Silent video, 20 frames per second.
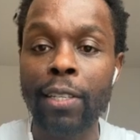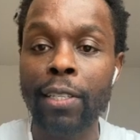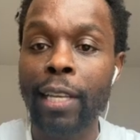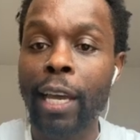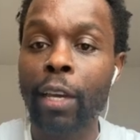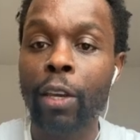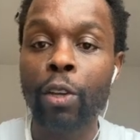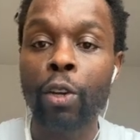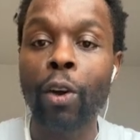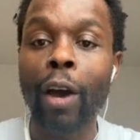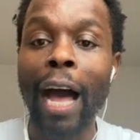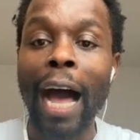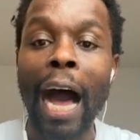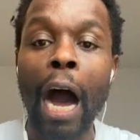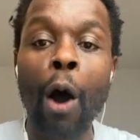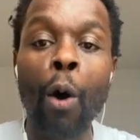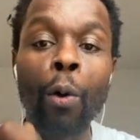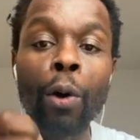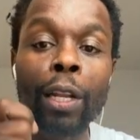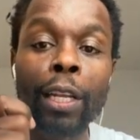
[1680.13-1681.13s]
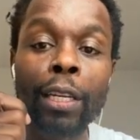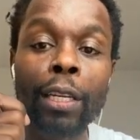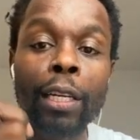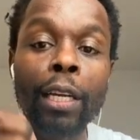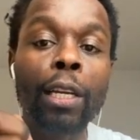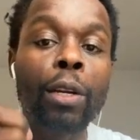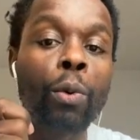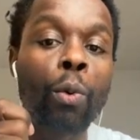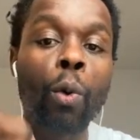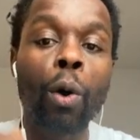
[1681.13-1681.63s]
was like, you know, I only
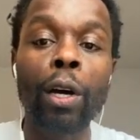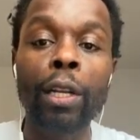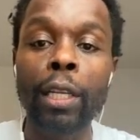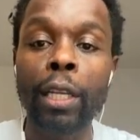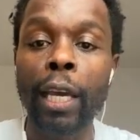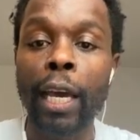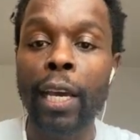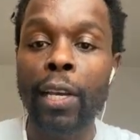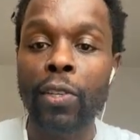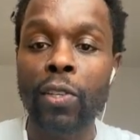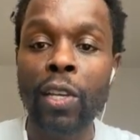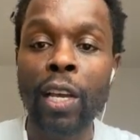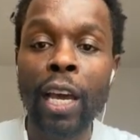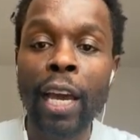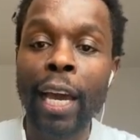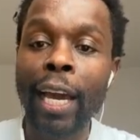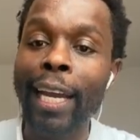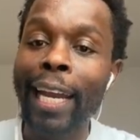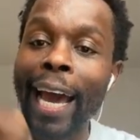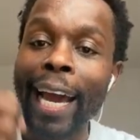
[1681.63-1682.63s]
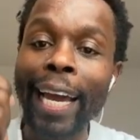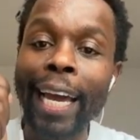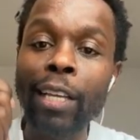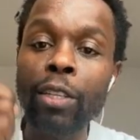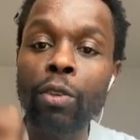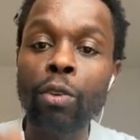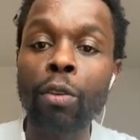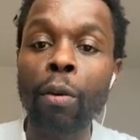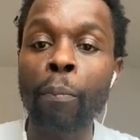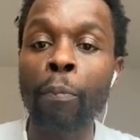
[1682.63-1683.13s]
need one yes. And I
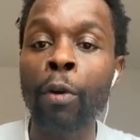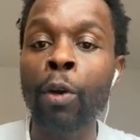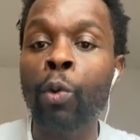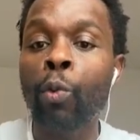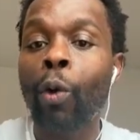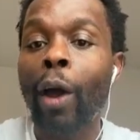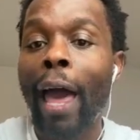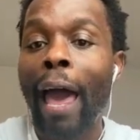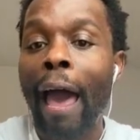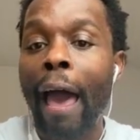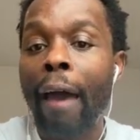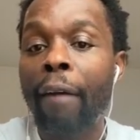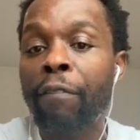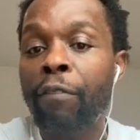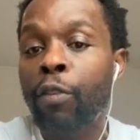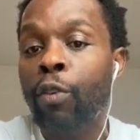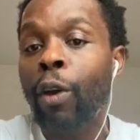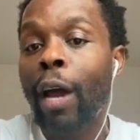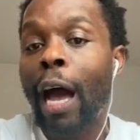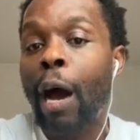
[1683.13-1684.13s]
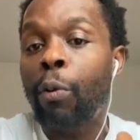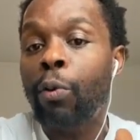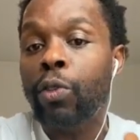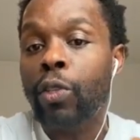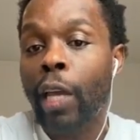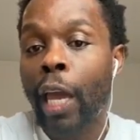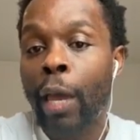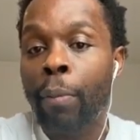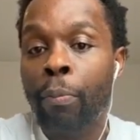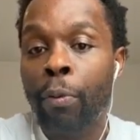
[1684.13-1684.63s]
got to the point where after I
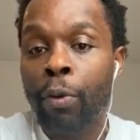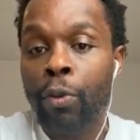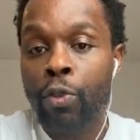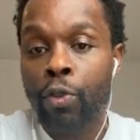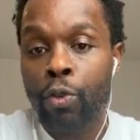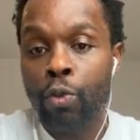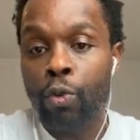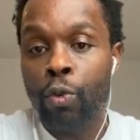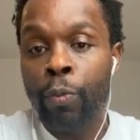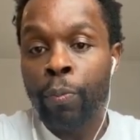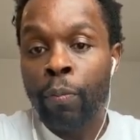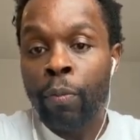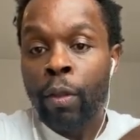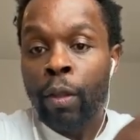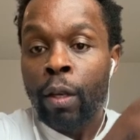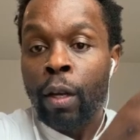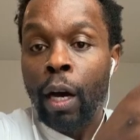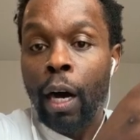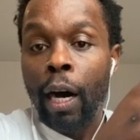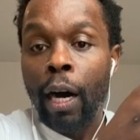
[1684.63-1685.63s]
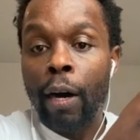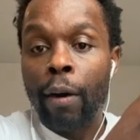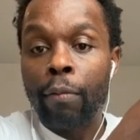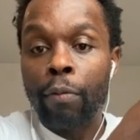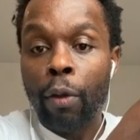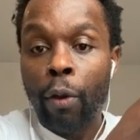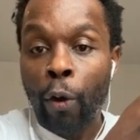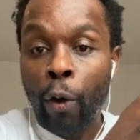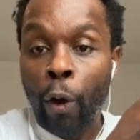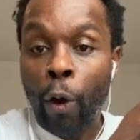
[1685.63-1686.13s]
was able to uh,
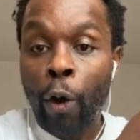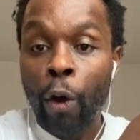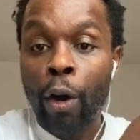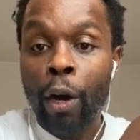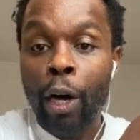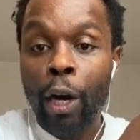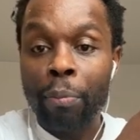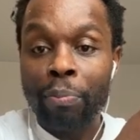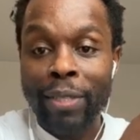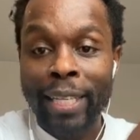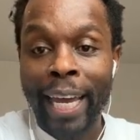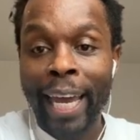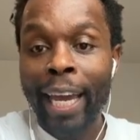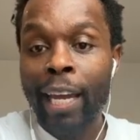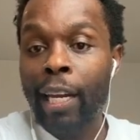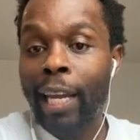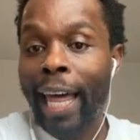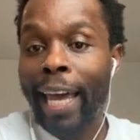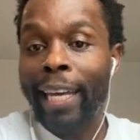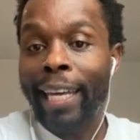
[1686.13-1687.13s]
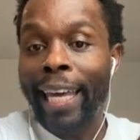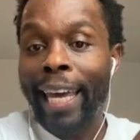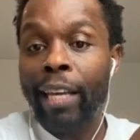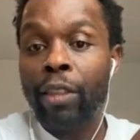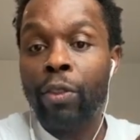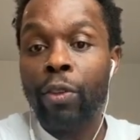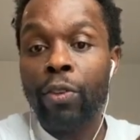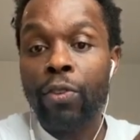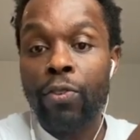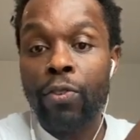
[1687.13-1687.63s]
uh, obtain, like,
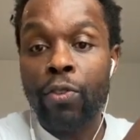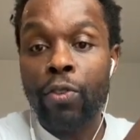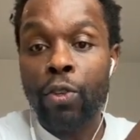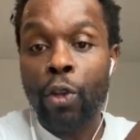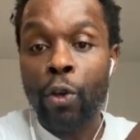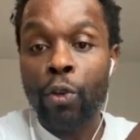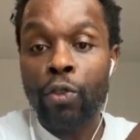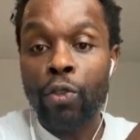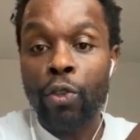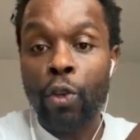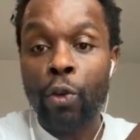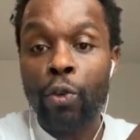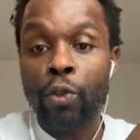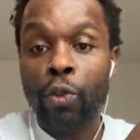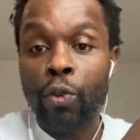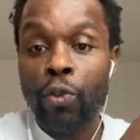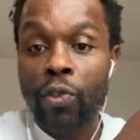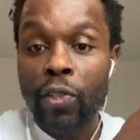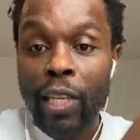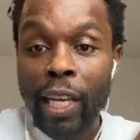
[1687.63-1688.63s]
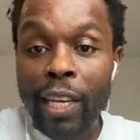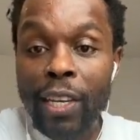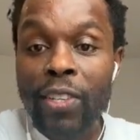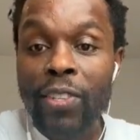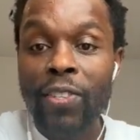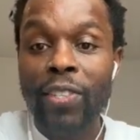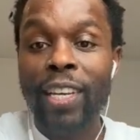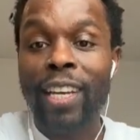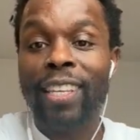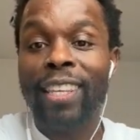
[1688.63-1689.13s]
get those those those, those skill
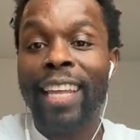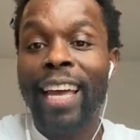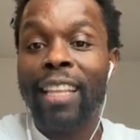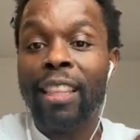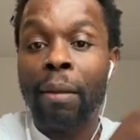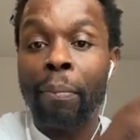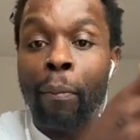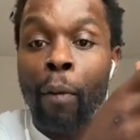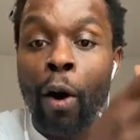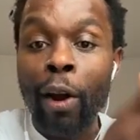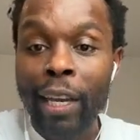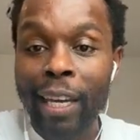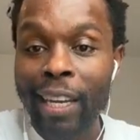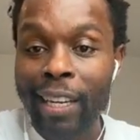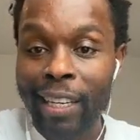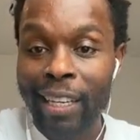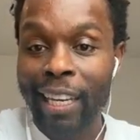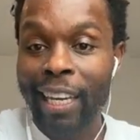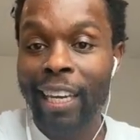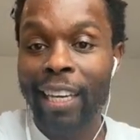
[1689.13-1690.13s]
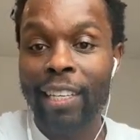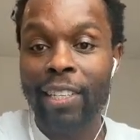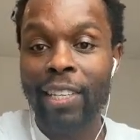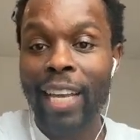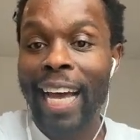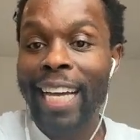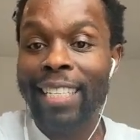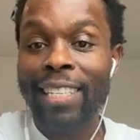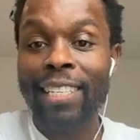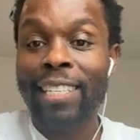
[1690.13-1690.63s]
set that the market needs.
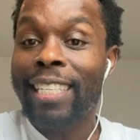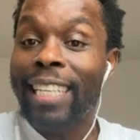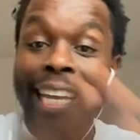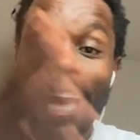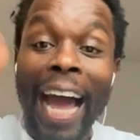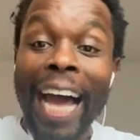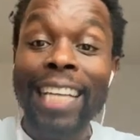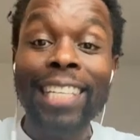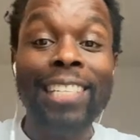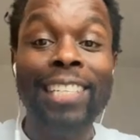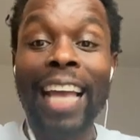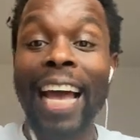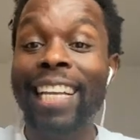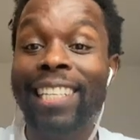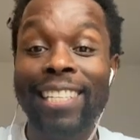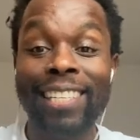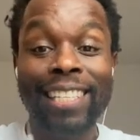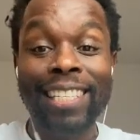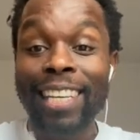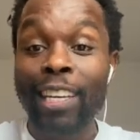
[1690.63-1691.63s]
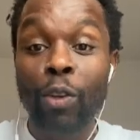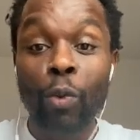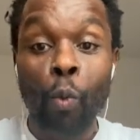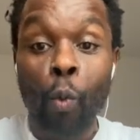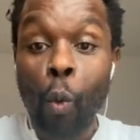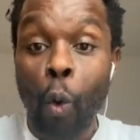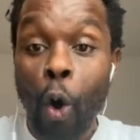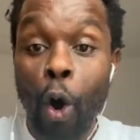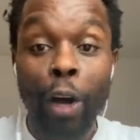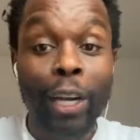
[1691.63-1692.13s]
I just need, I just, I just need
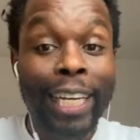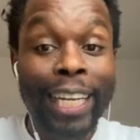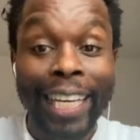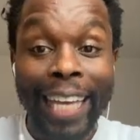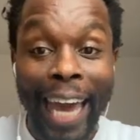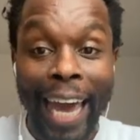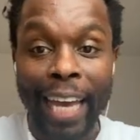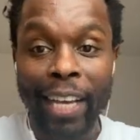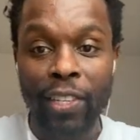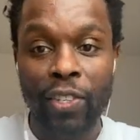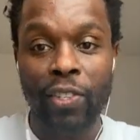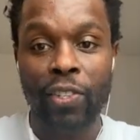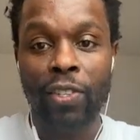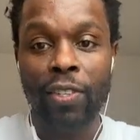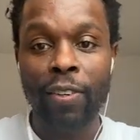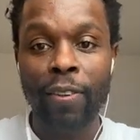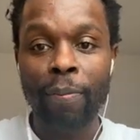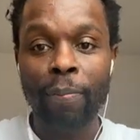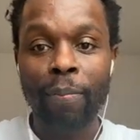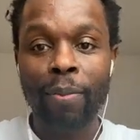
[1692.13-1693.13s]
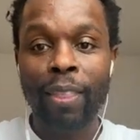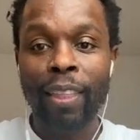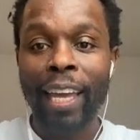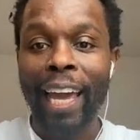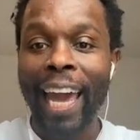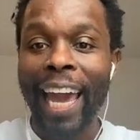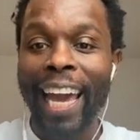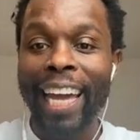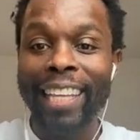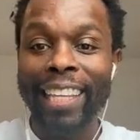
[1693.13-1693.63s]
one yes.
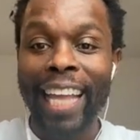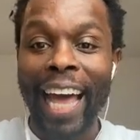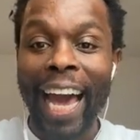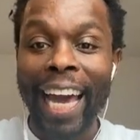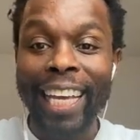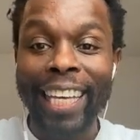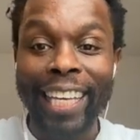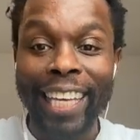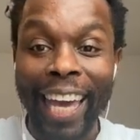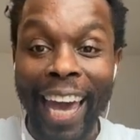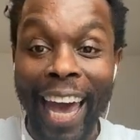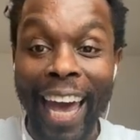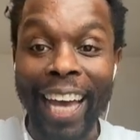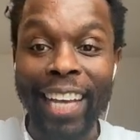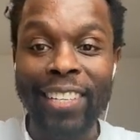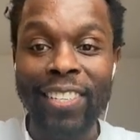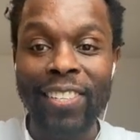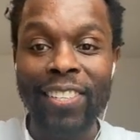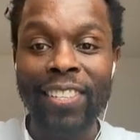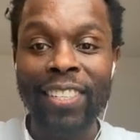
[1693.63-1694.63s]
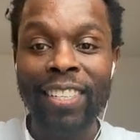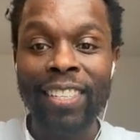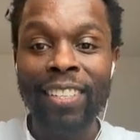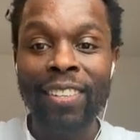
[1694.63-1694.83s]
And that yes